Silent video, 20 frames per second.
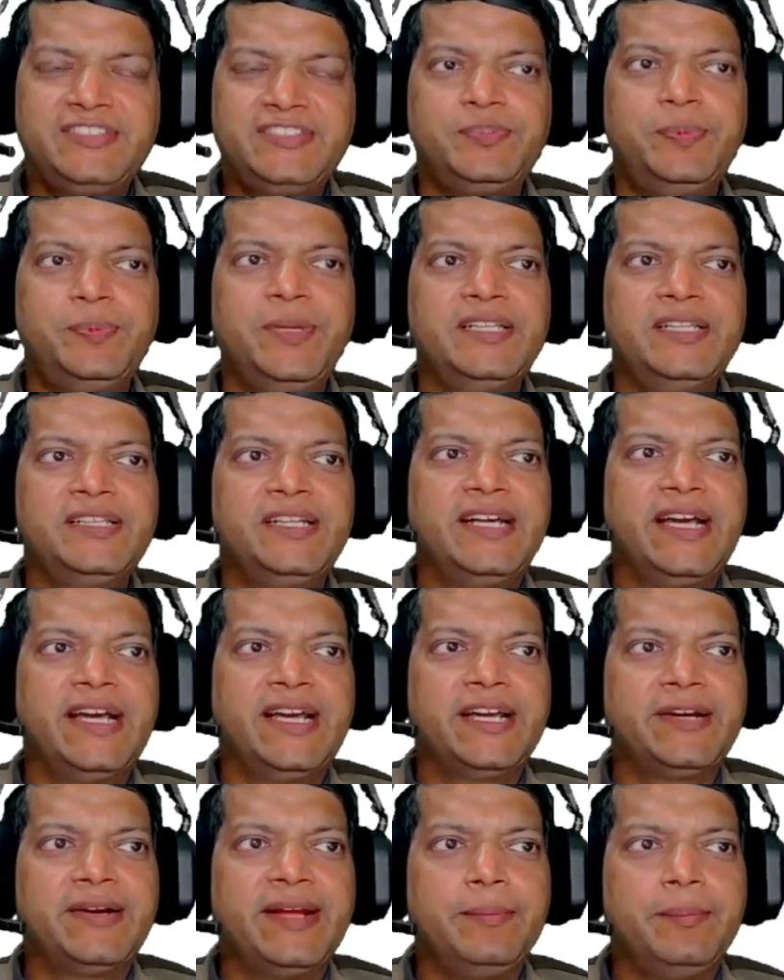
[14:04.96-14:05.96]
let's bring the
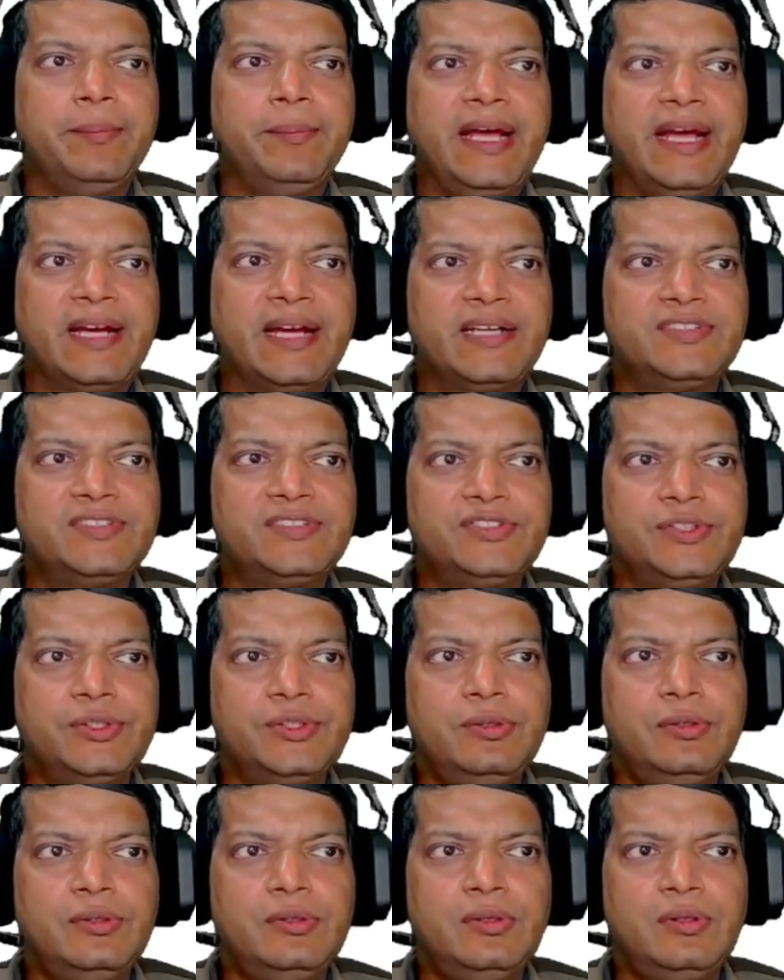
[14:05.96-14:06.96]
diagram back.
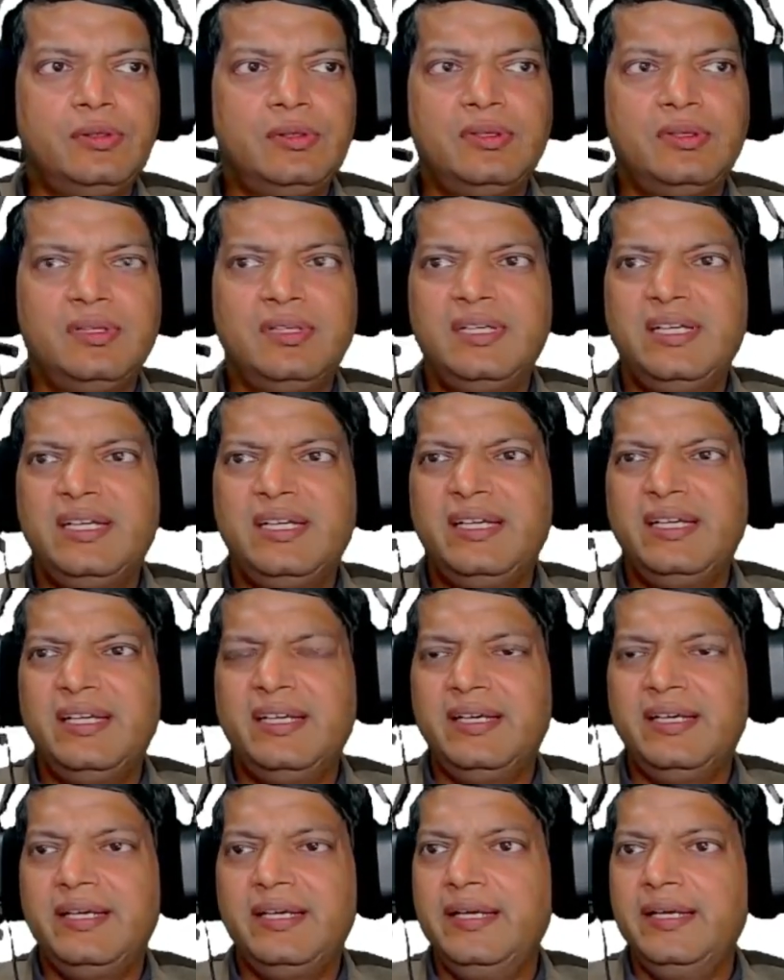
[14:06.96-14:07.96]
So
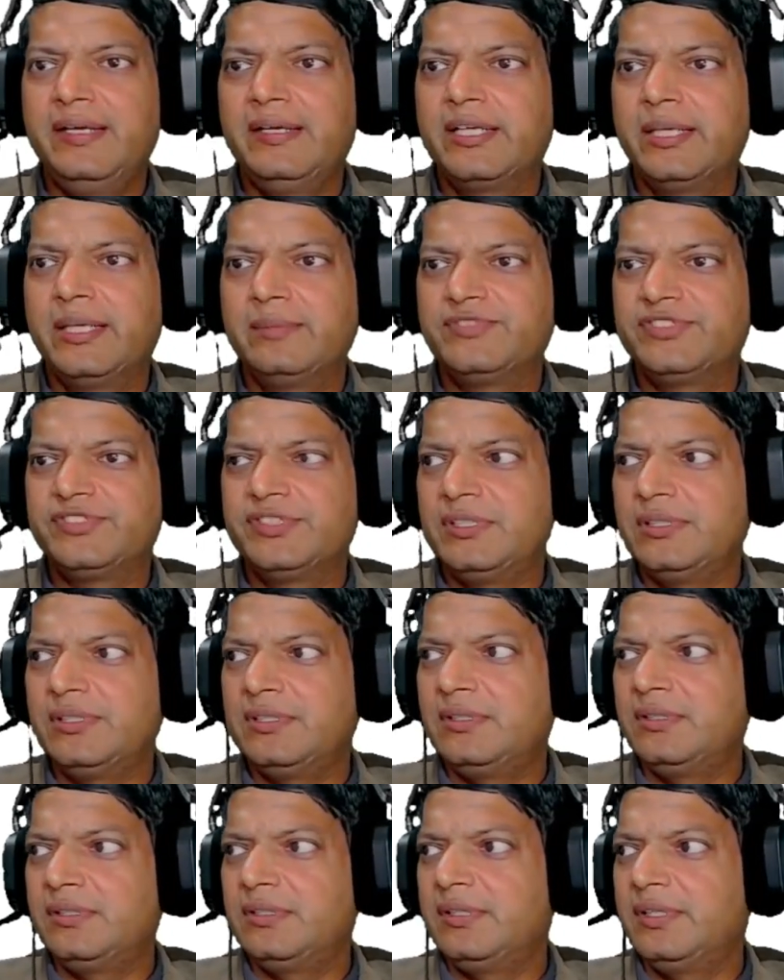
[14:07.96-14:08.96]
here comes
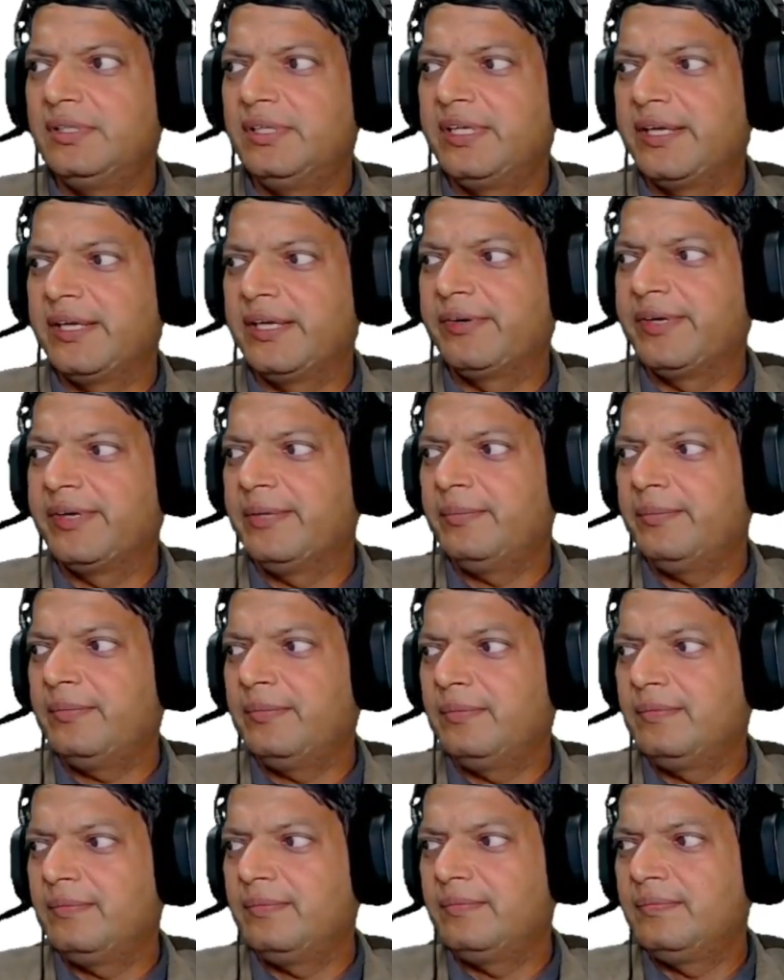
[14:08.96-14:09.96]
the diagram.
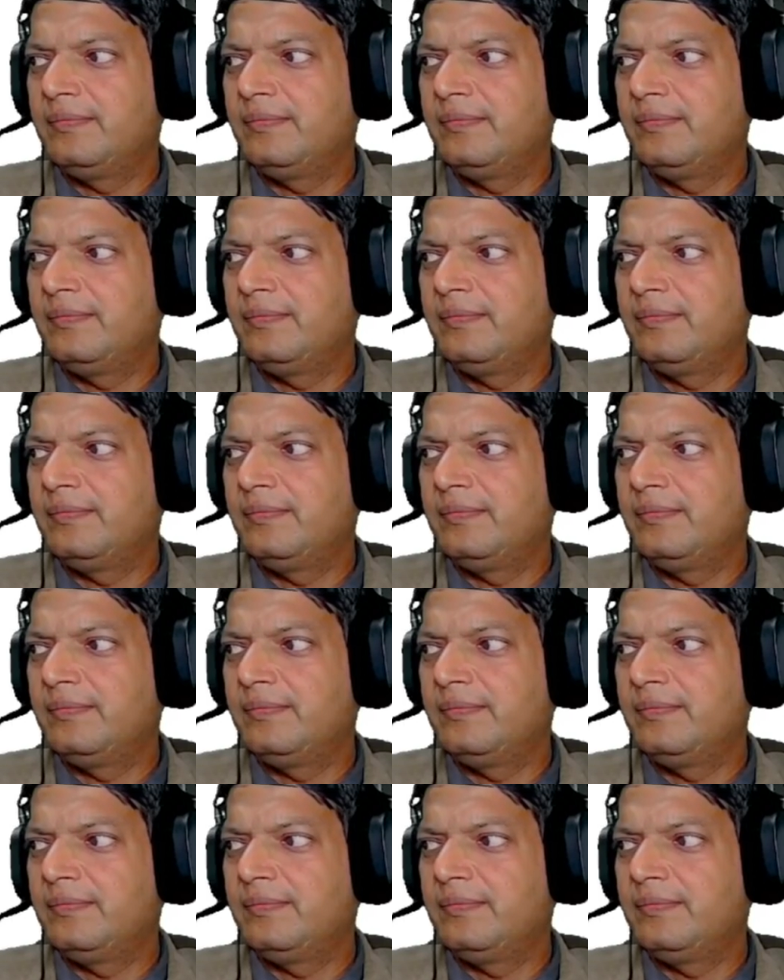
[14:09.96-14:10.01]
